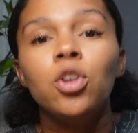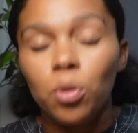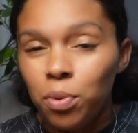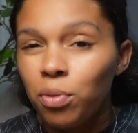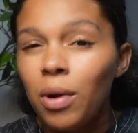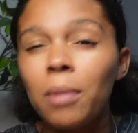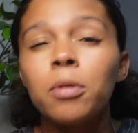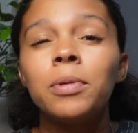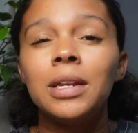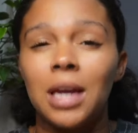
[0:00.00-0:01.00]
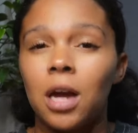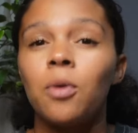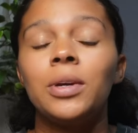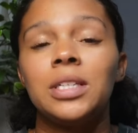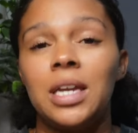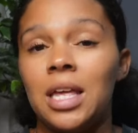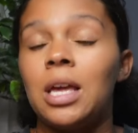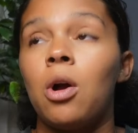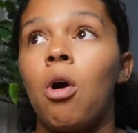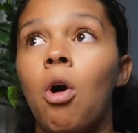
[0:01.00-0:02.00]
you're probably not going to
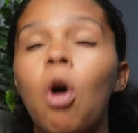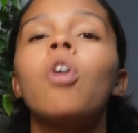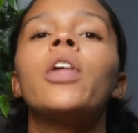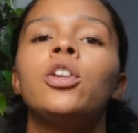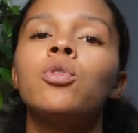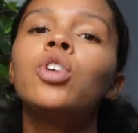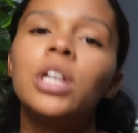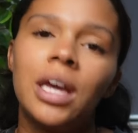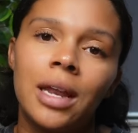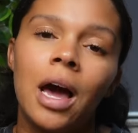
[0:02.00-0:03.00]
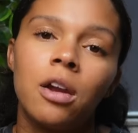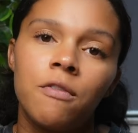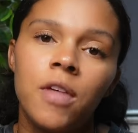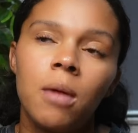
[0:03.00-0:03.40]
get all that you could get out of